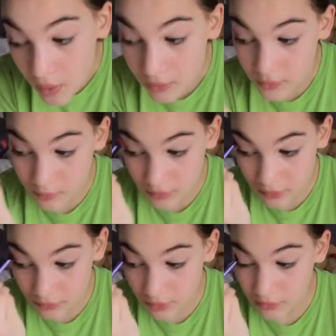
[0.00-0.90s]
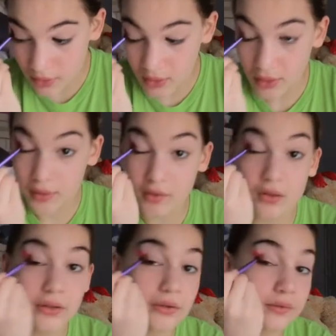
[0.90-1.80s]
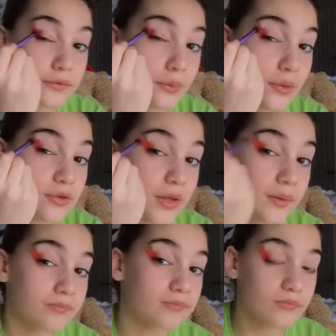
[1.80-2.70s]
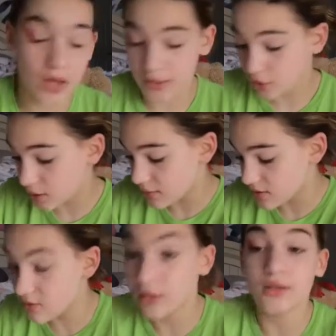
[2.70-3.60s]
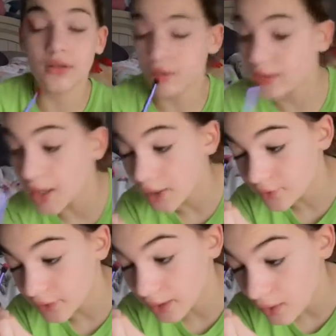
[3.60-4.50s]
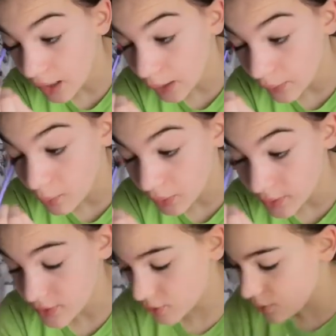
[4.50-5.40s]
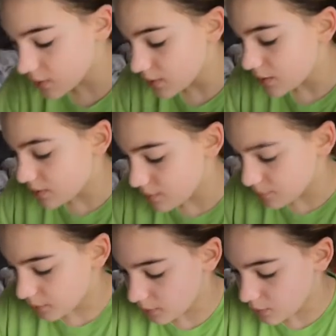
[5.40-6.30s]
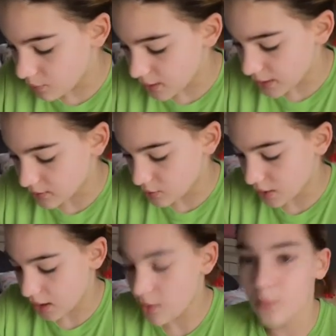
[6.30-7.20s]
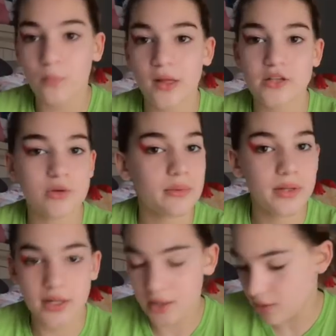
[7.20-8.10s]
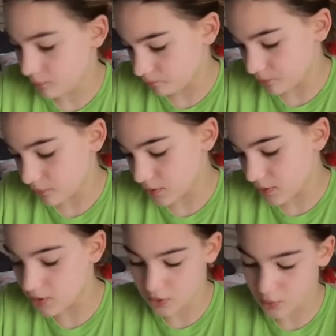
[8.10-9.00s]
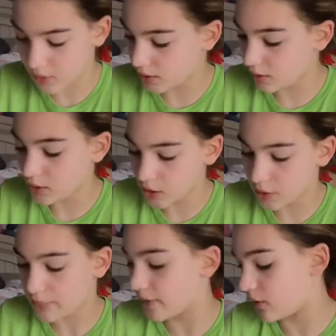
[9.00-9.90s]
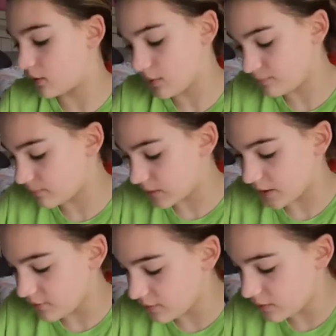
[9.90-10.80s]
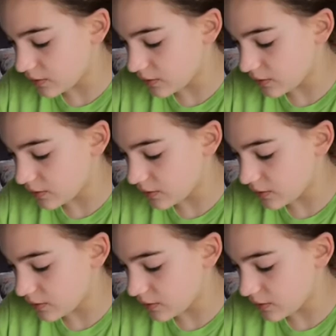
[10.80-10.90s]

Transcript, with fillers: So I'm literally just going to try to like do this like kind of good. This is literally not turning out how I want it to. But you know what? It's okay. That's why we're here to do. We're here to learn. We're here to live.